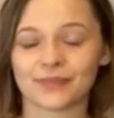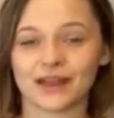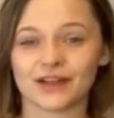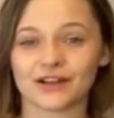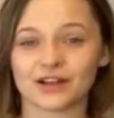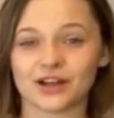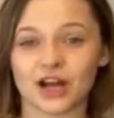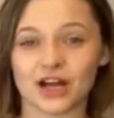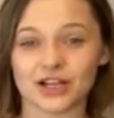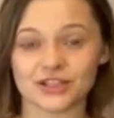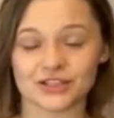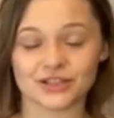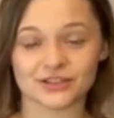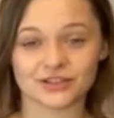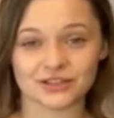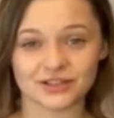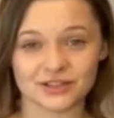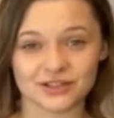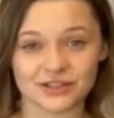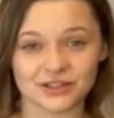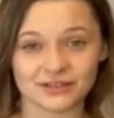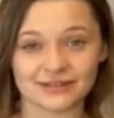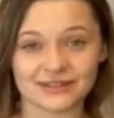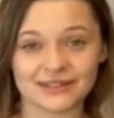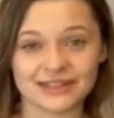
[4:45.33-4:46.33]
causes us
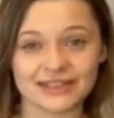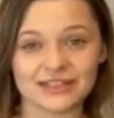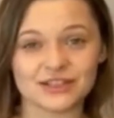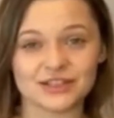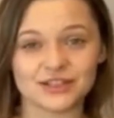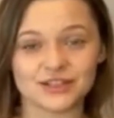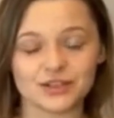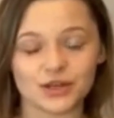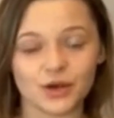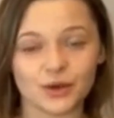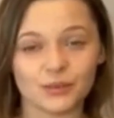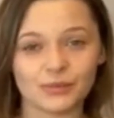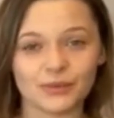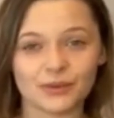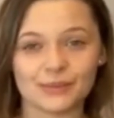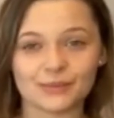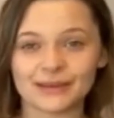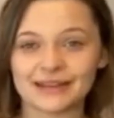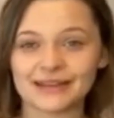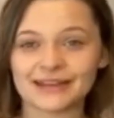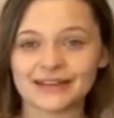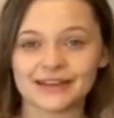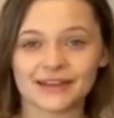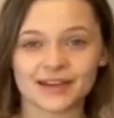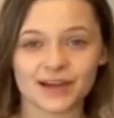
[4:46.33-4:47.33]
to release
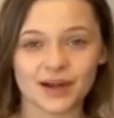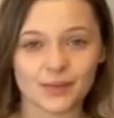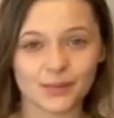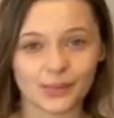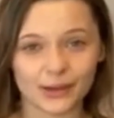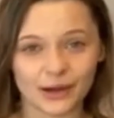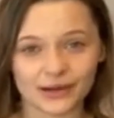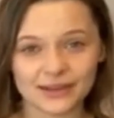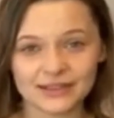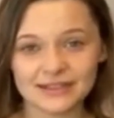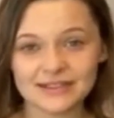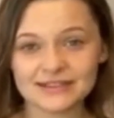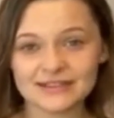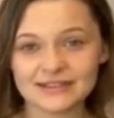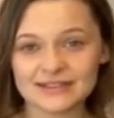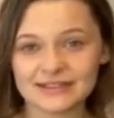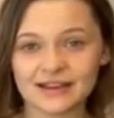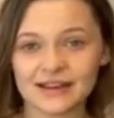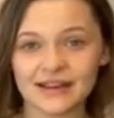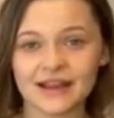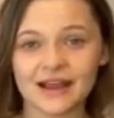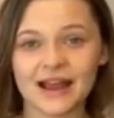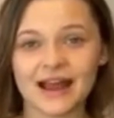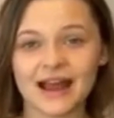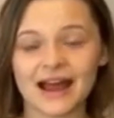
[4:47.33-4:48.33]
dopamine in our bodies,
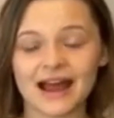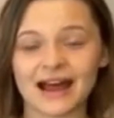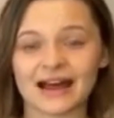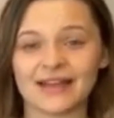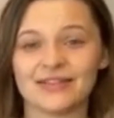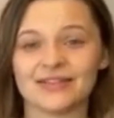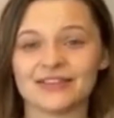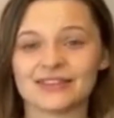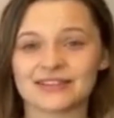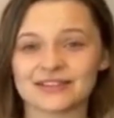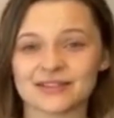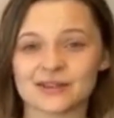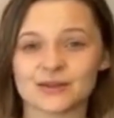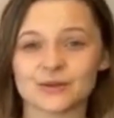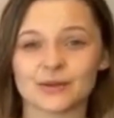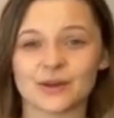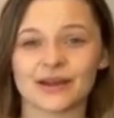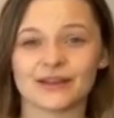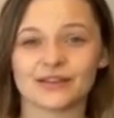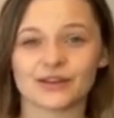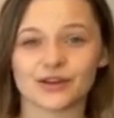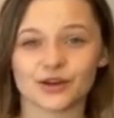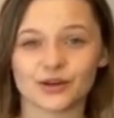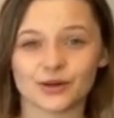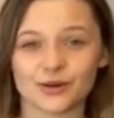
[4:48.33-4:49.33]
and this is why
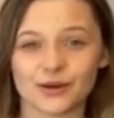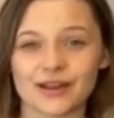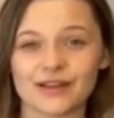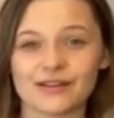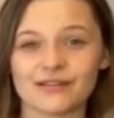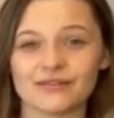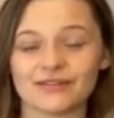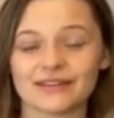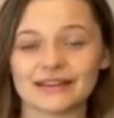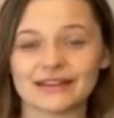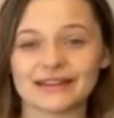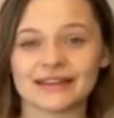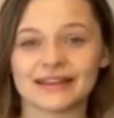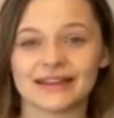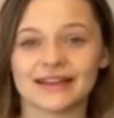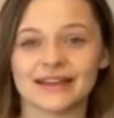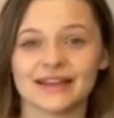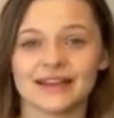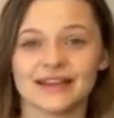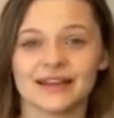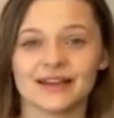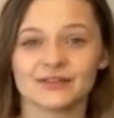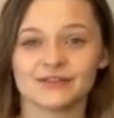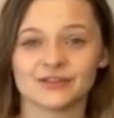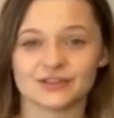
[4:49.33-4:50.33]
the craving
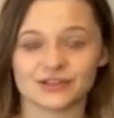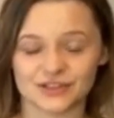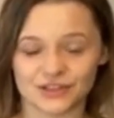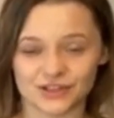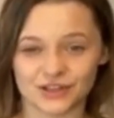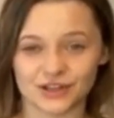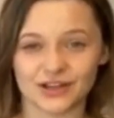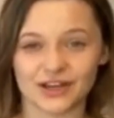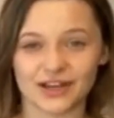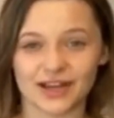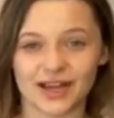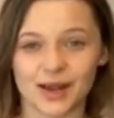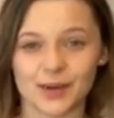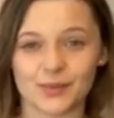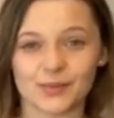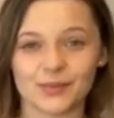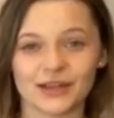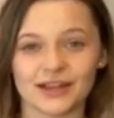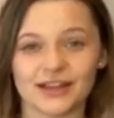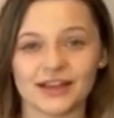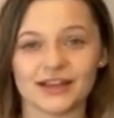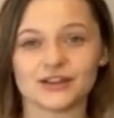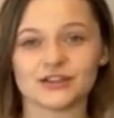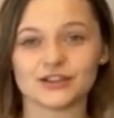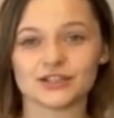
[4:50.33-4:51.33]
for sugar can
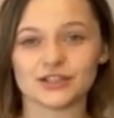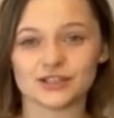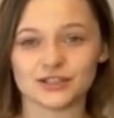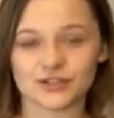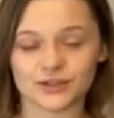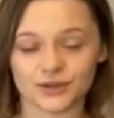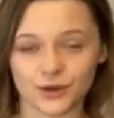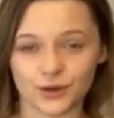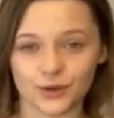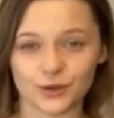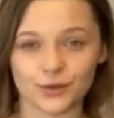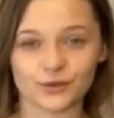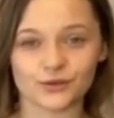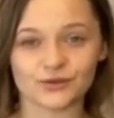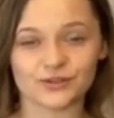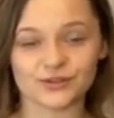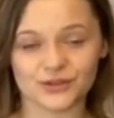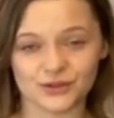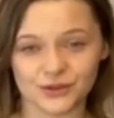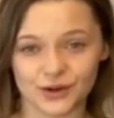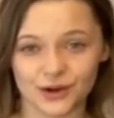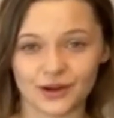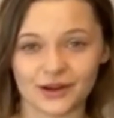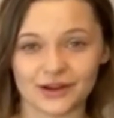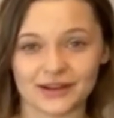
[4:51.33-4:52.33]
be so
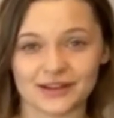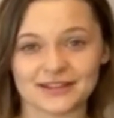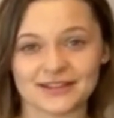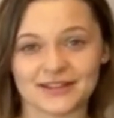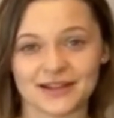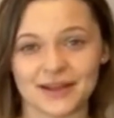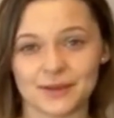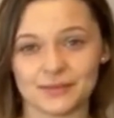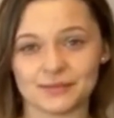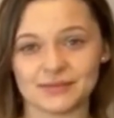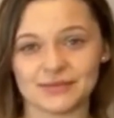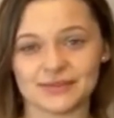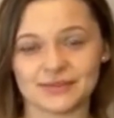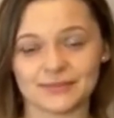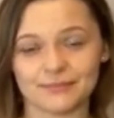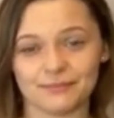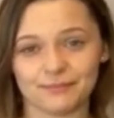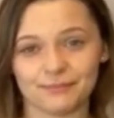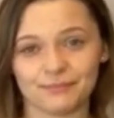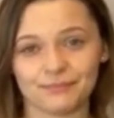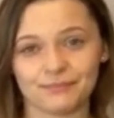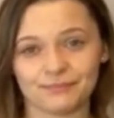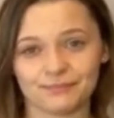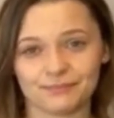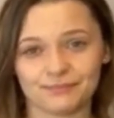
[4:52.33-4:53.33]
strong at times.
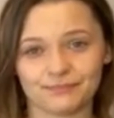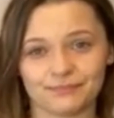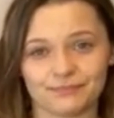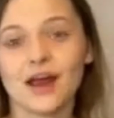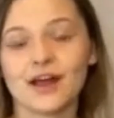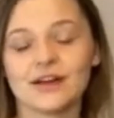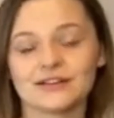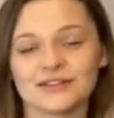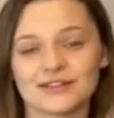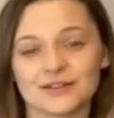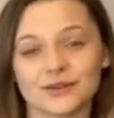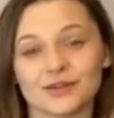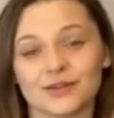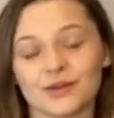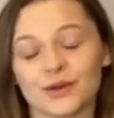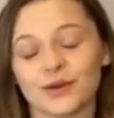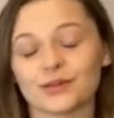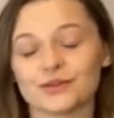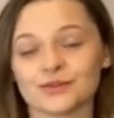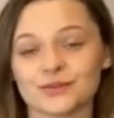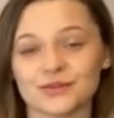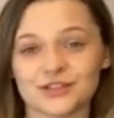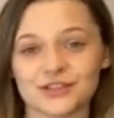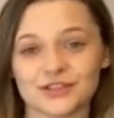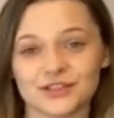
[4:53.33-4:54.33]
So
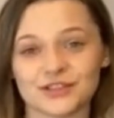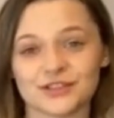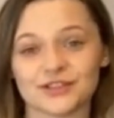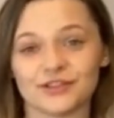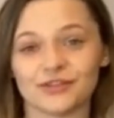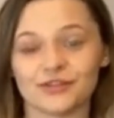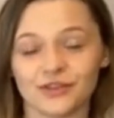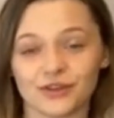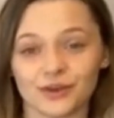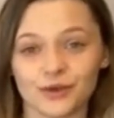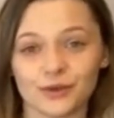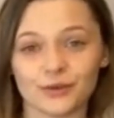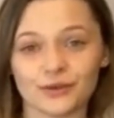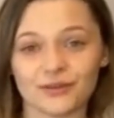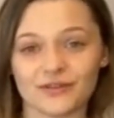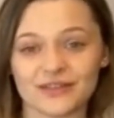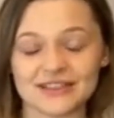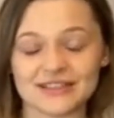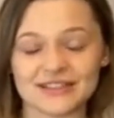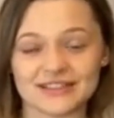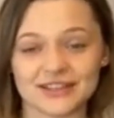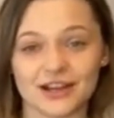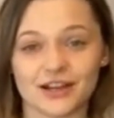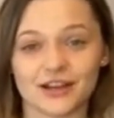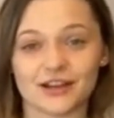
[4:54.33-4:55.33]
those were just a few of the
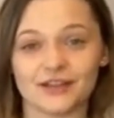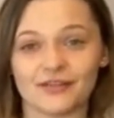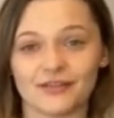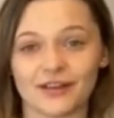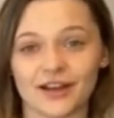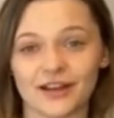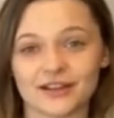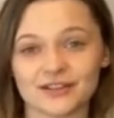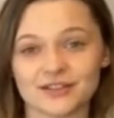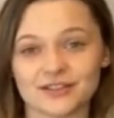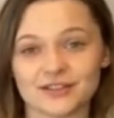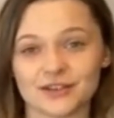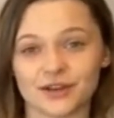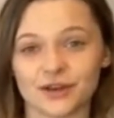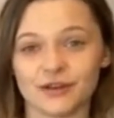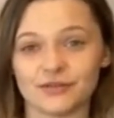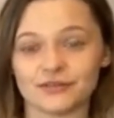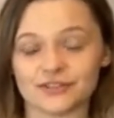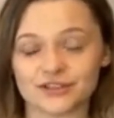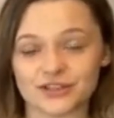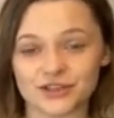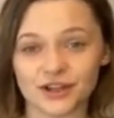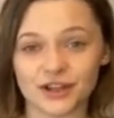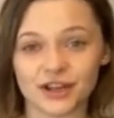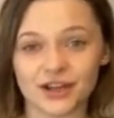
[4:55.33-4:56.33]
side effects of
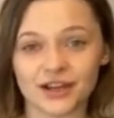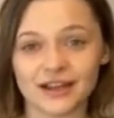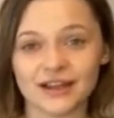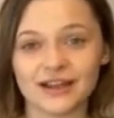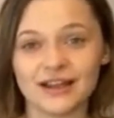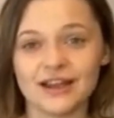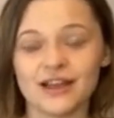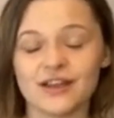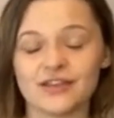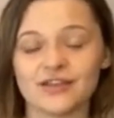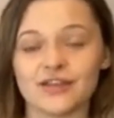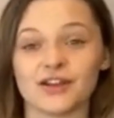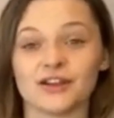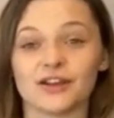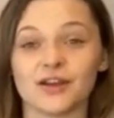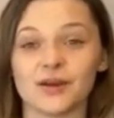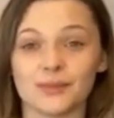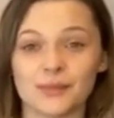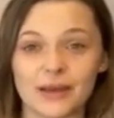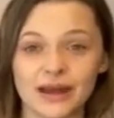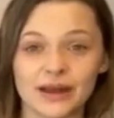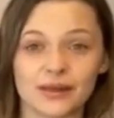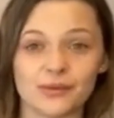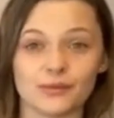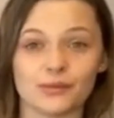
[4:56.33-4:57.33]
sugar. There are
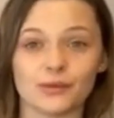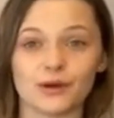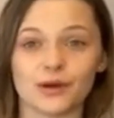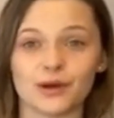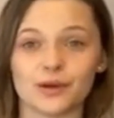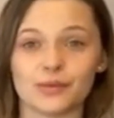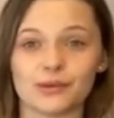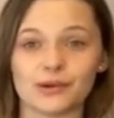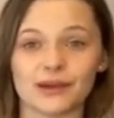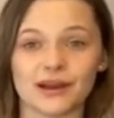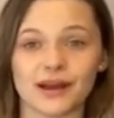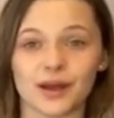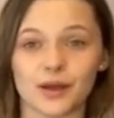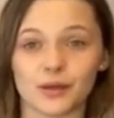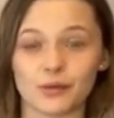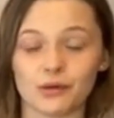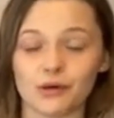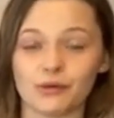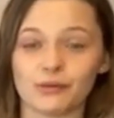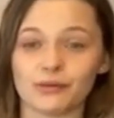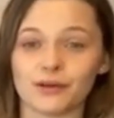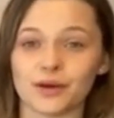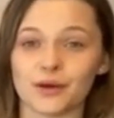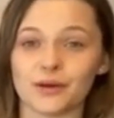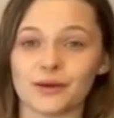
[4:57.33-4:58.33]
many more, but I
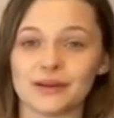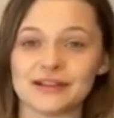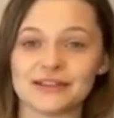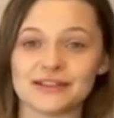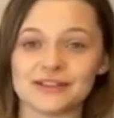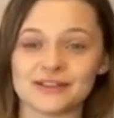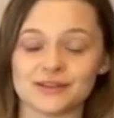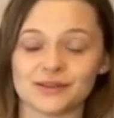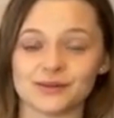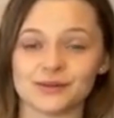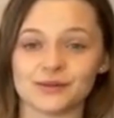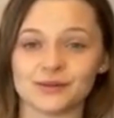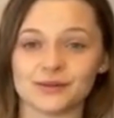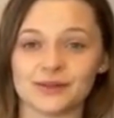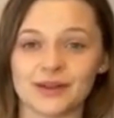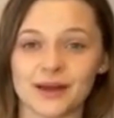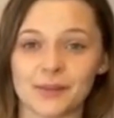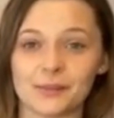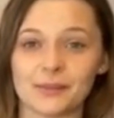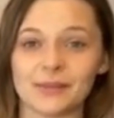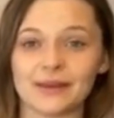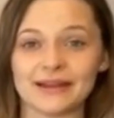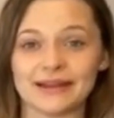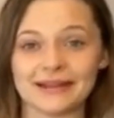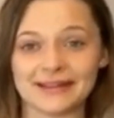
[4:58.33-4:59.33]
won't go into
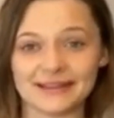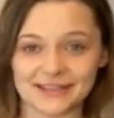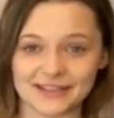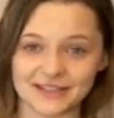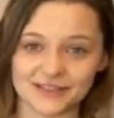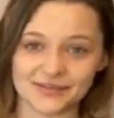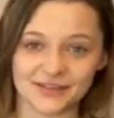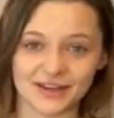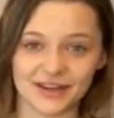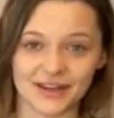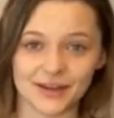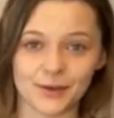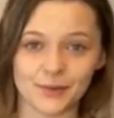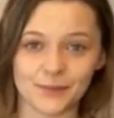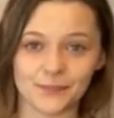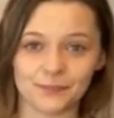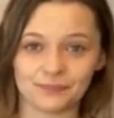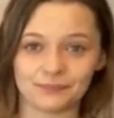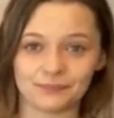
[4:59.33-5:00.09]
them in this video.